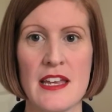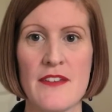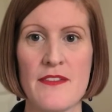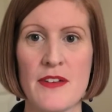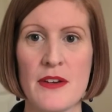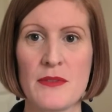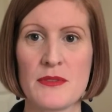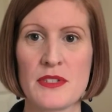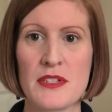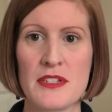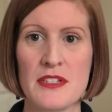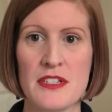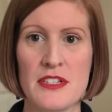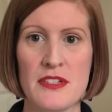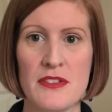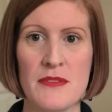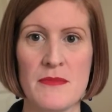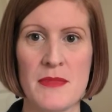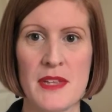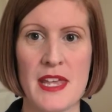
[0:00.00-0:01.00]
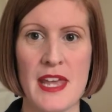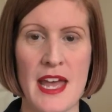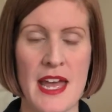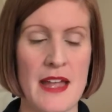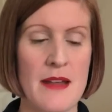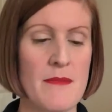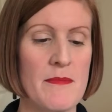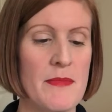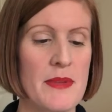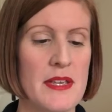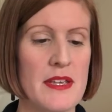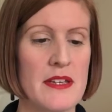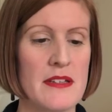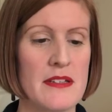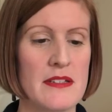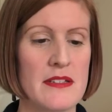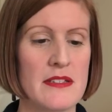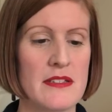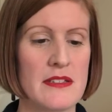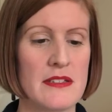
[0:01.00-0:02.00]
if I was going to do them again,
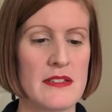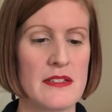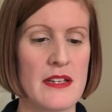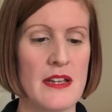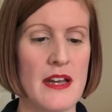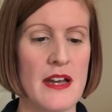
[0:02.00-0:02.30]
because